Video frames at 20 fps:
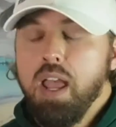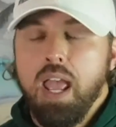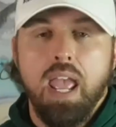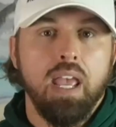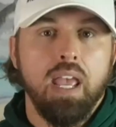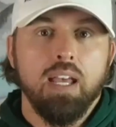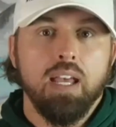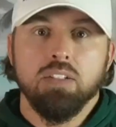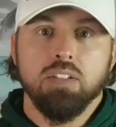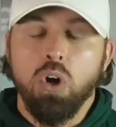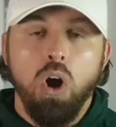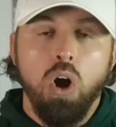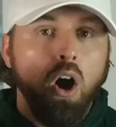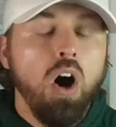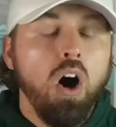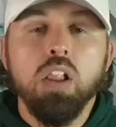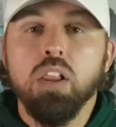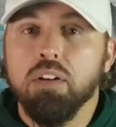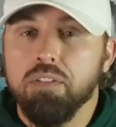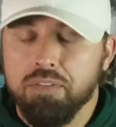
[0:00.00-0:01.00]
And
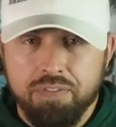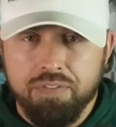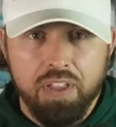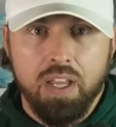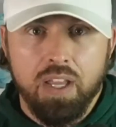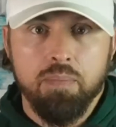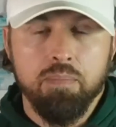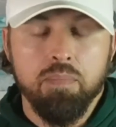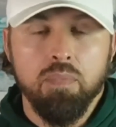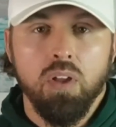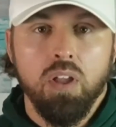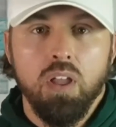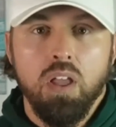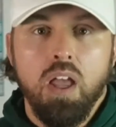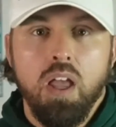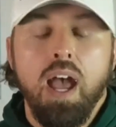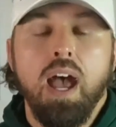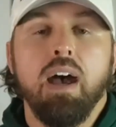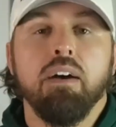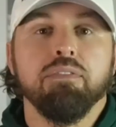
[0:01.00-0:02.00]
all of them
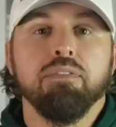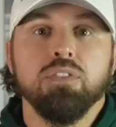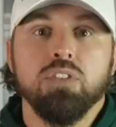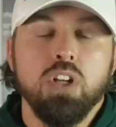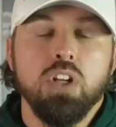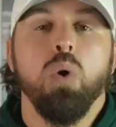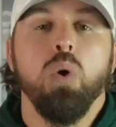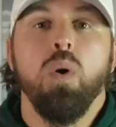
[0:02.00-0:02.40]
have no